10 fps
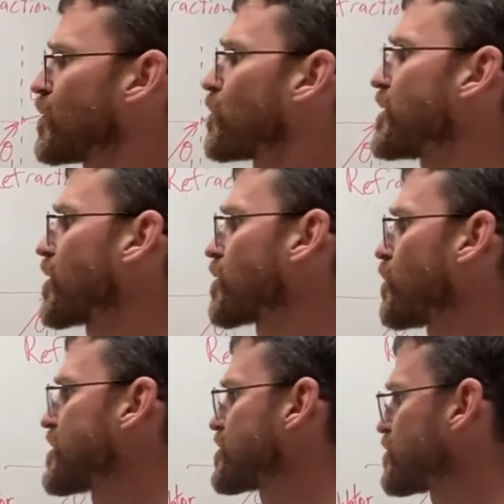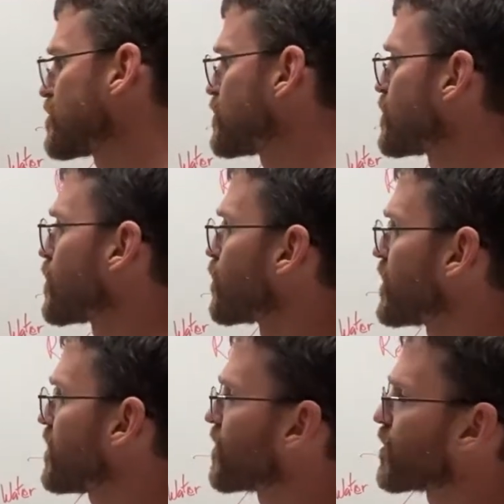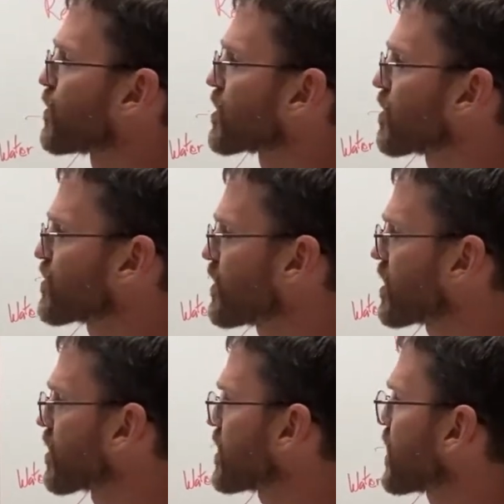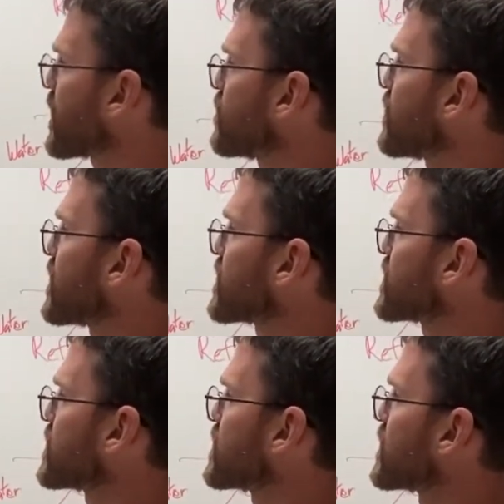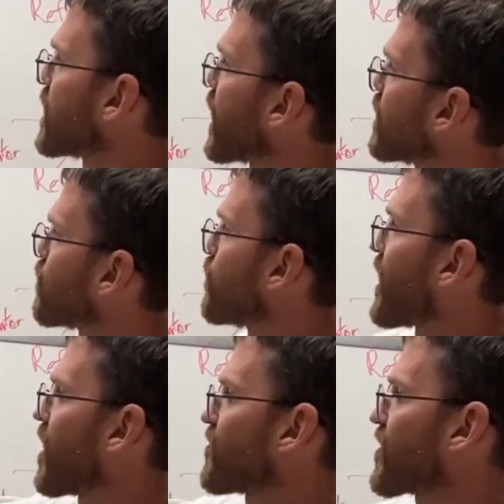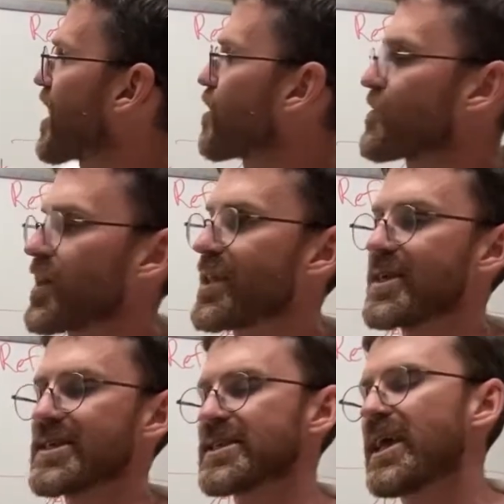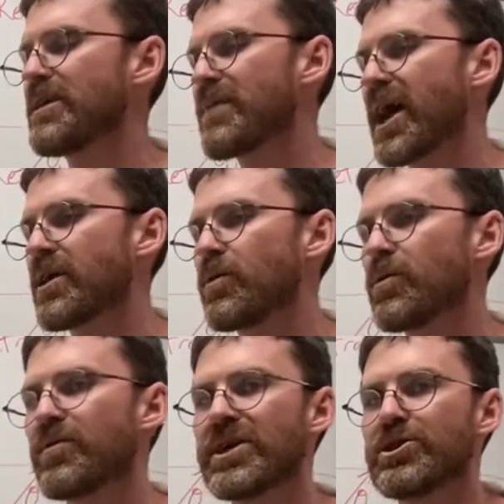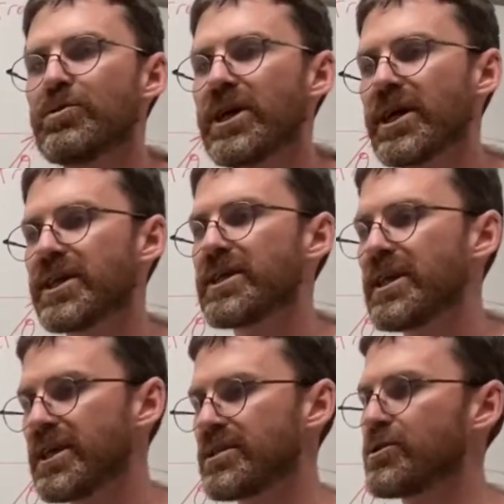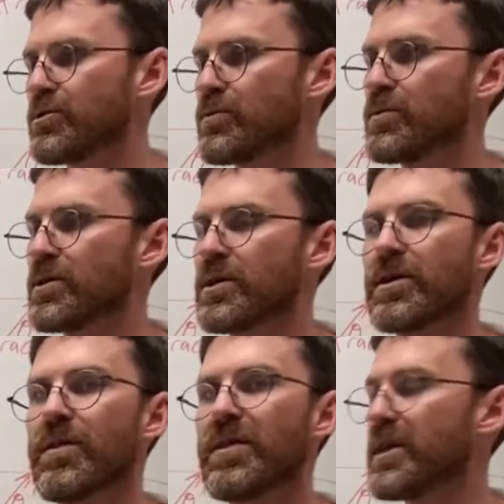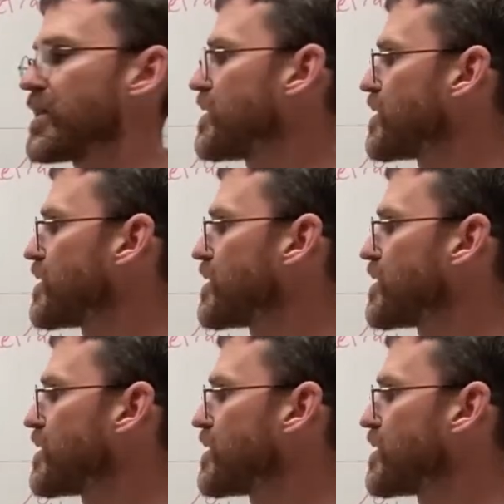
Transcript: We are going to, if you put no spin on it and you hit it, it will bounce out at the same angle that you hit it into the